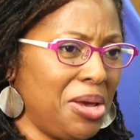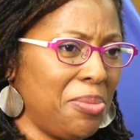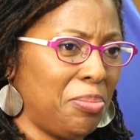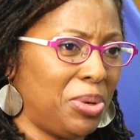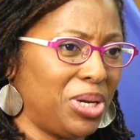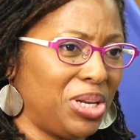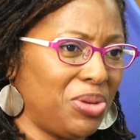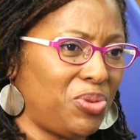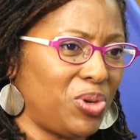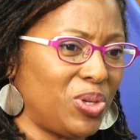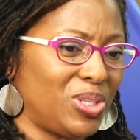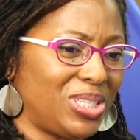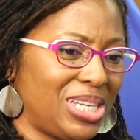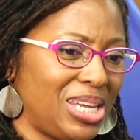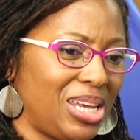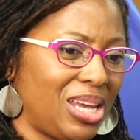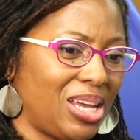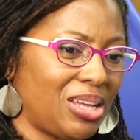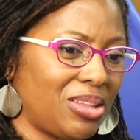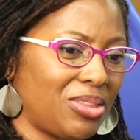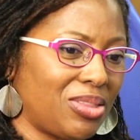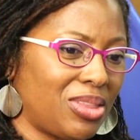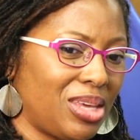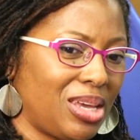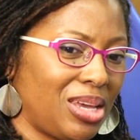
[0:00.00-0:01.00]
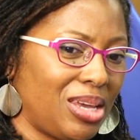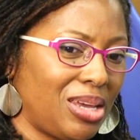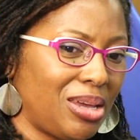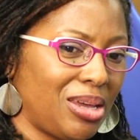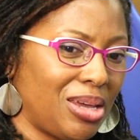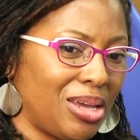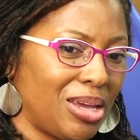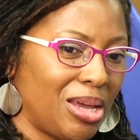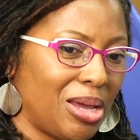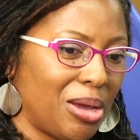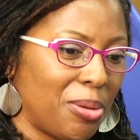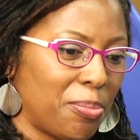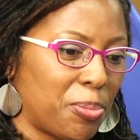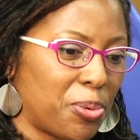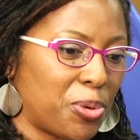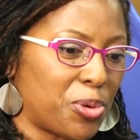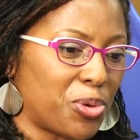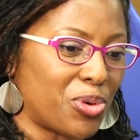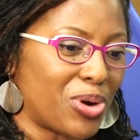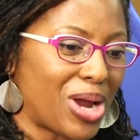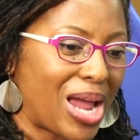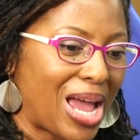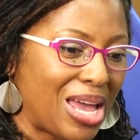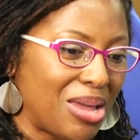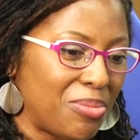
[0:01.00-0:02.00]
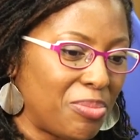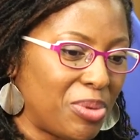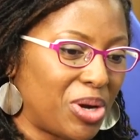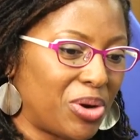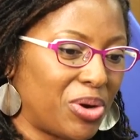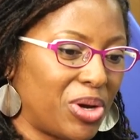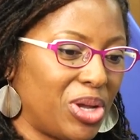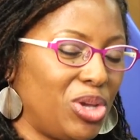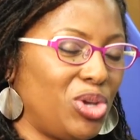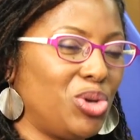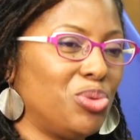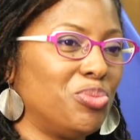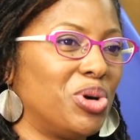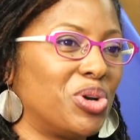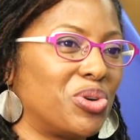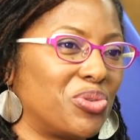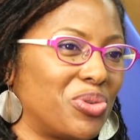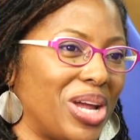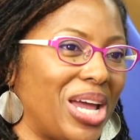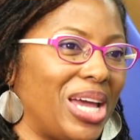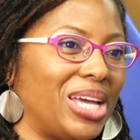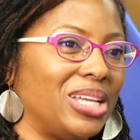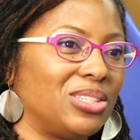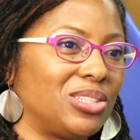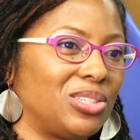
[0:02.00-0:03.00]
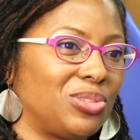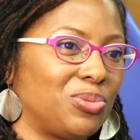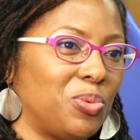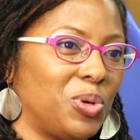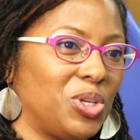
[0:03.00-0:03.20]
But if you take the primary human rights,